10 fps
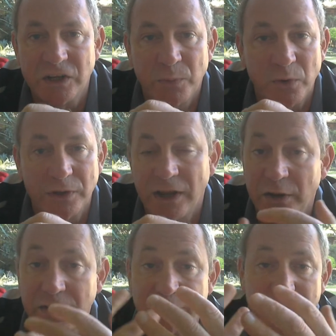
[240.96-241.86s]
sport.
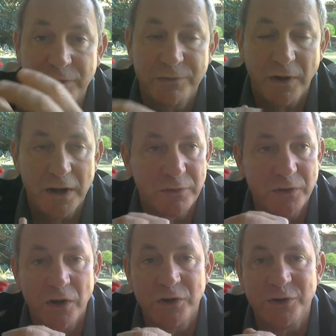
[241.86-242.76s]
Now, at 55, you
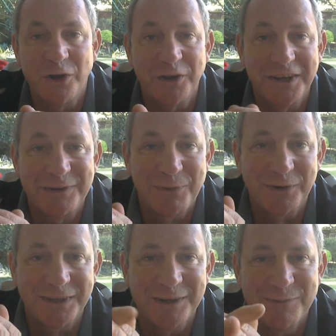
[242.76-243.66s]
don't do contact
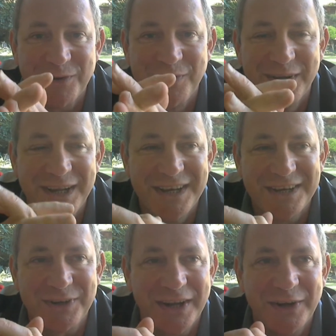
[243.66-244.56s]
sport anymore,
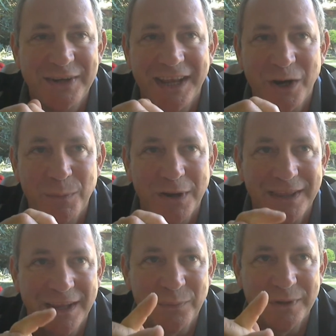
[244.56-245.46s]
so I don't care about
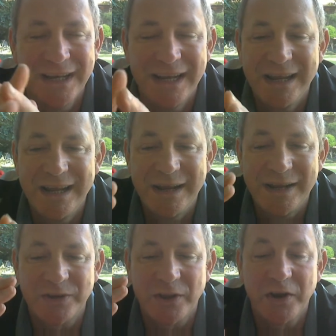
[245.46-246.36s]
that one.
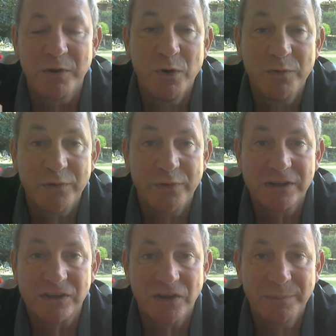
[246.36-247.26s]
So they remove the
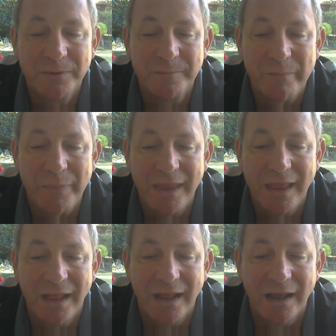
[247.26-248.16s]
first rib,
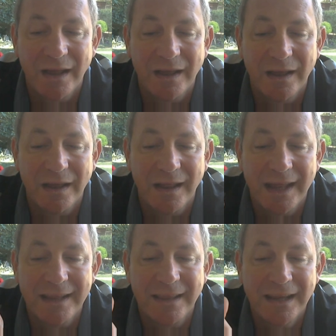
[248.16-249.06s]

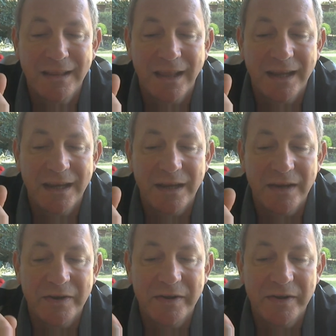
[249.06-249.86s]
and then they